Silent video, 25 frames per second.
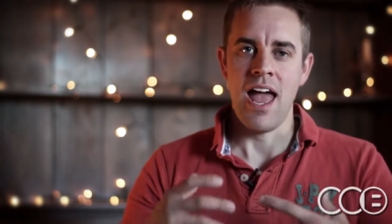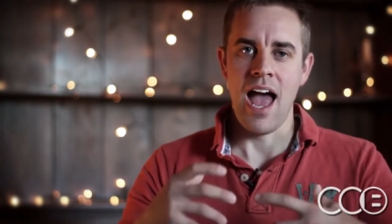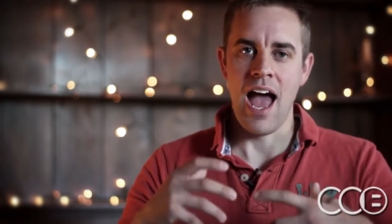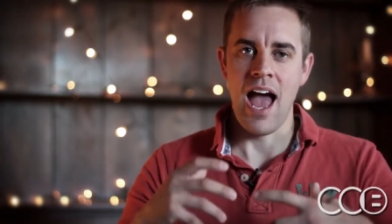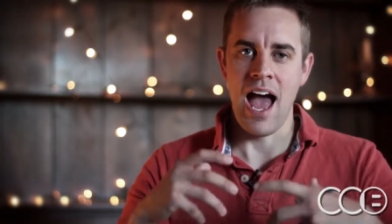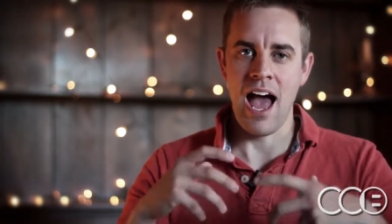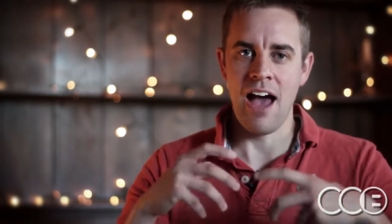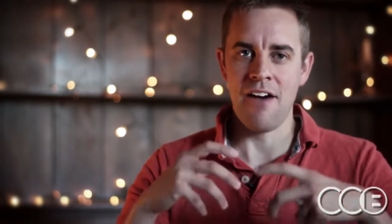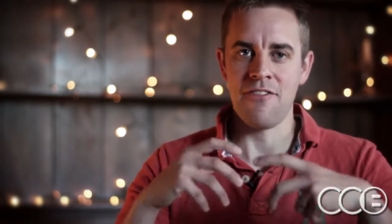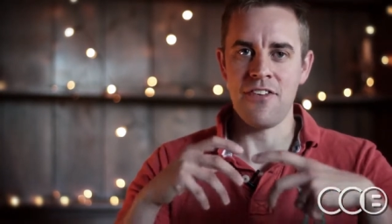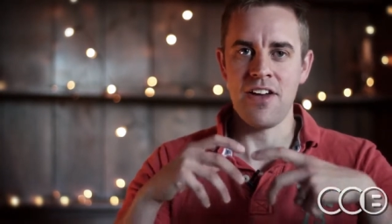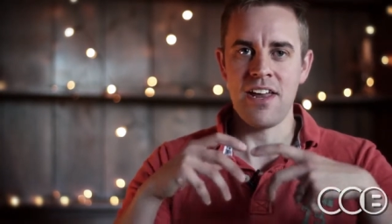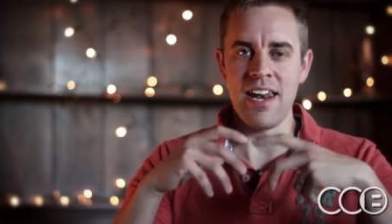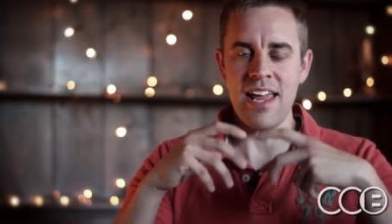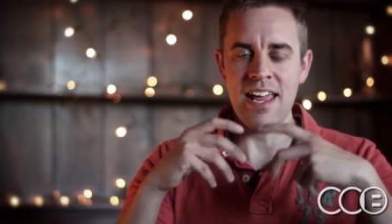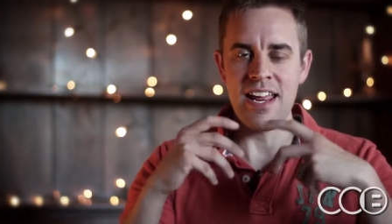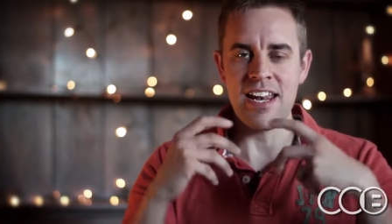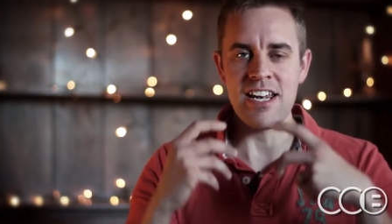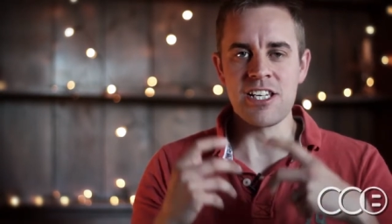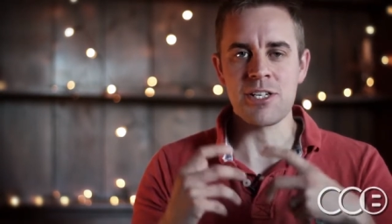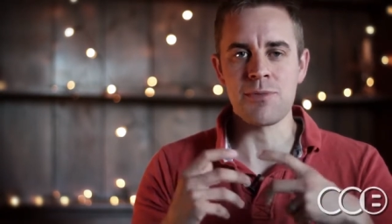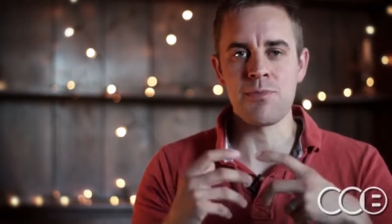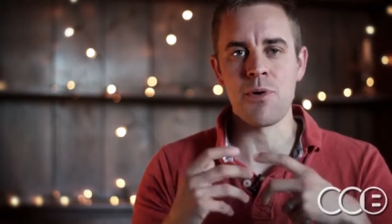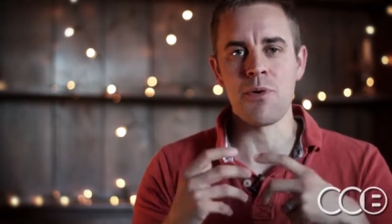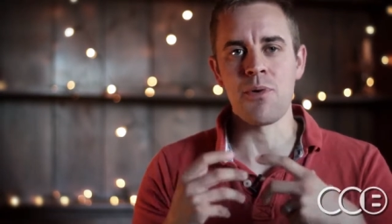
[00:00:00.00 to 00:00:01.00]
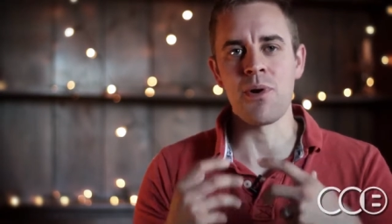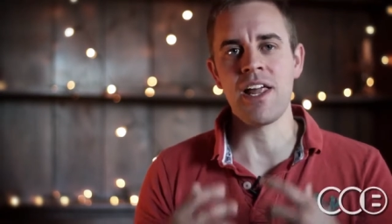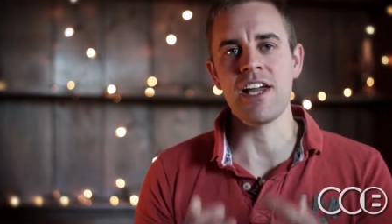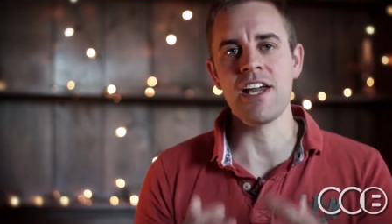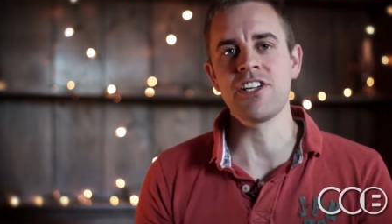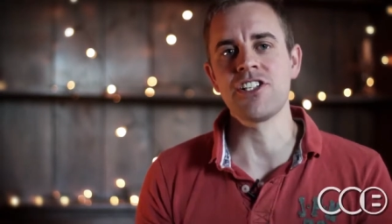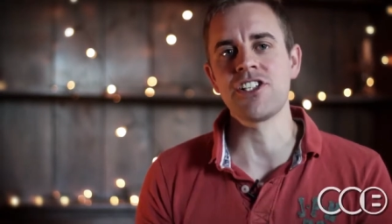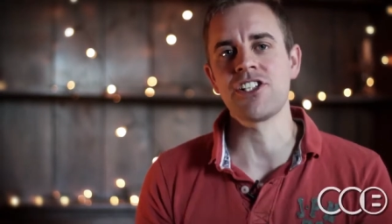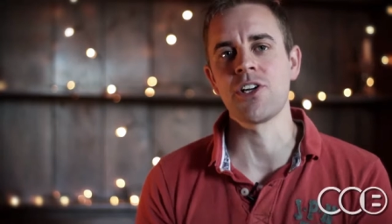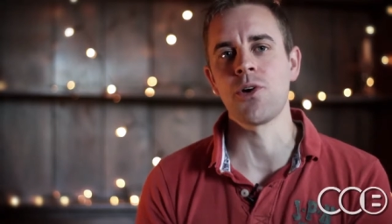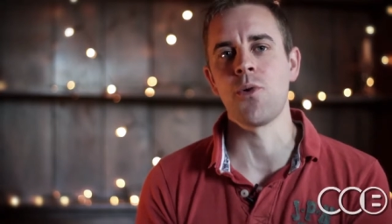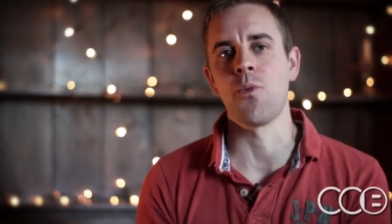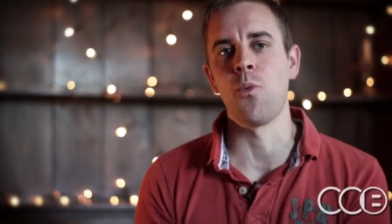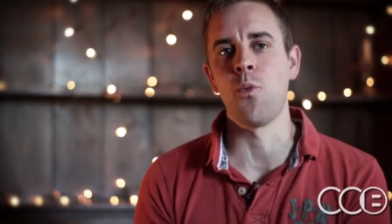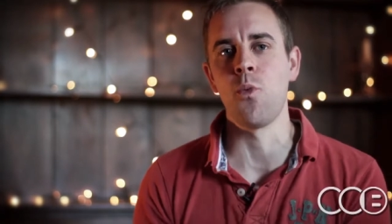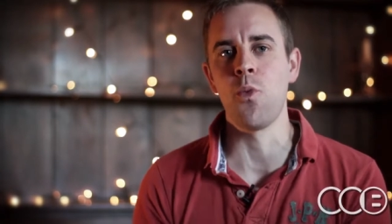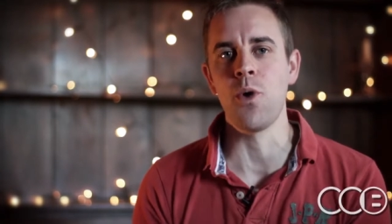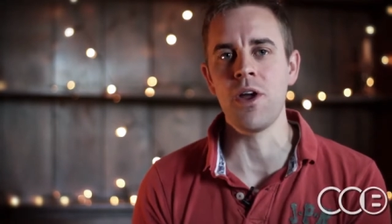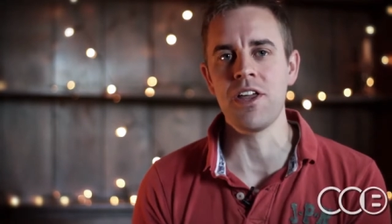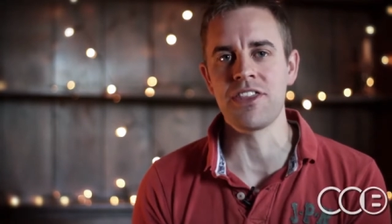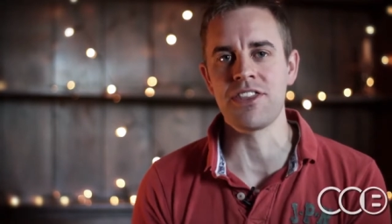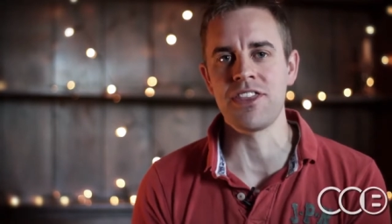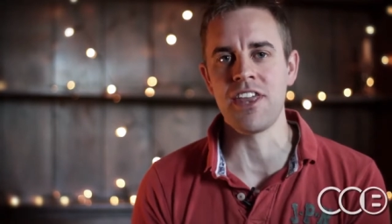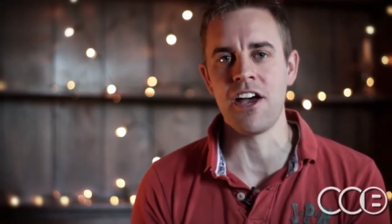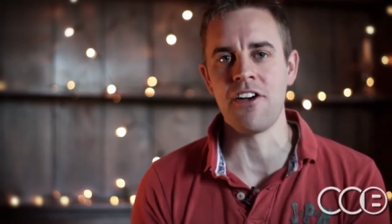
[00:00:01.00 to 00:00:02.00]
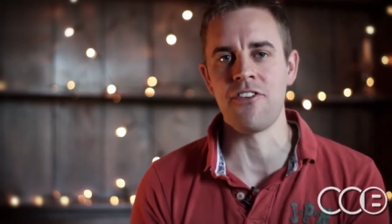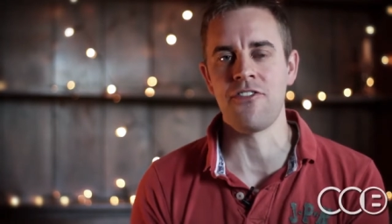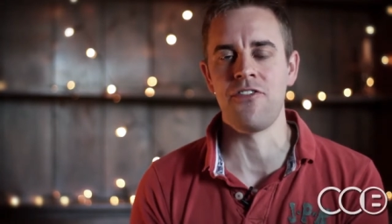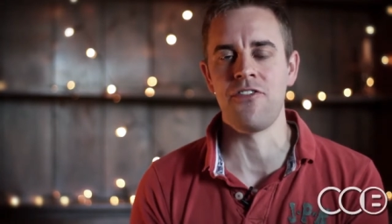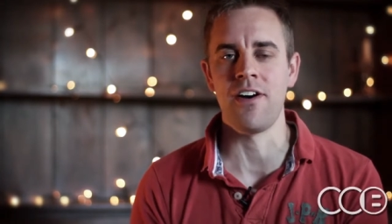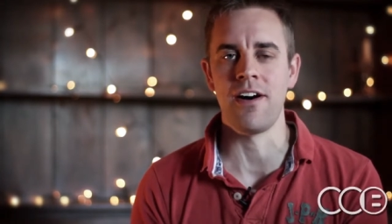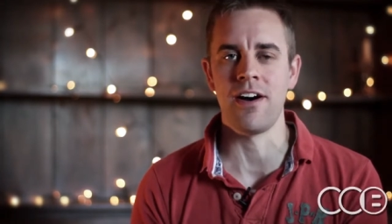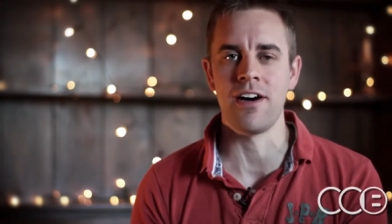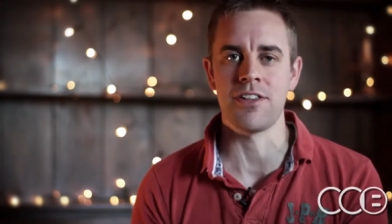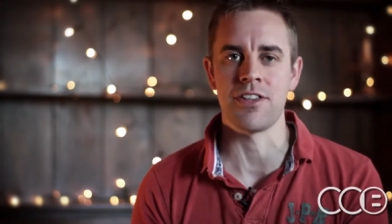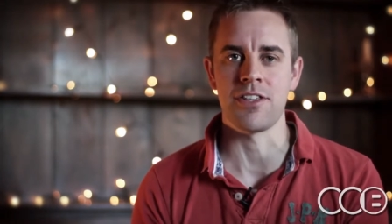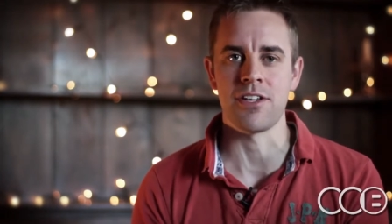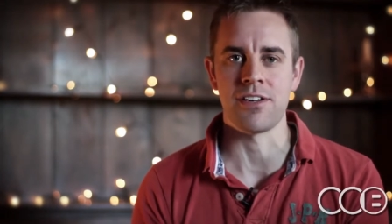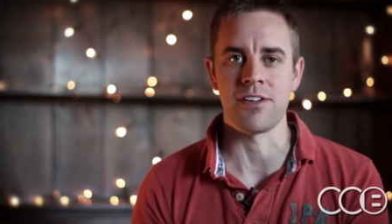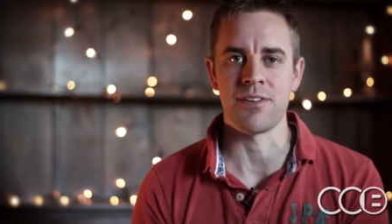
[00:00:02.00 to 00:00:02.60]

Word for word: have an intimate relationship with their father.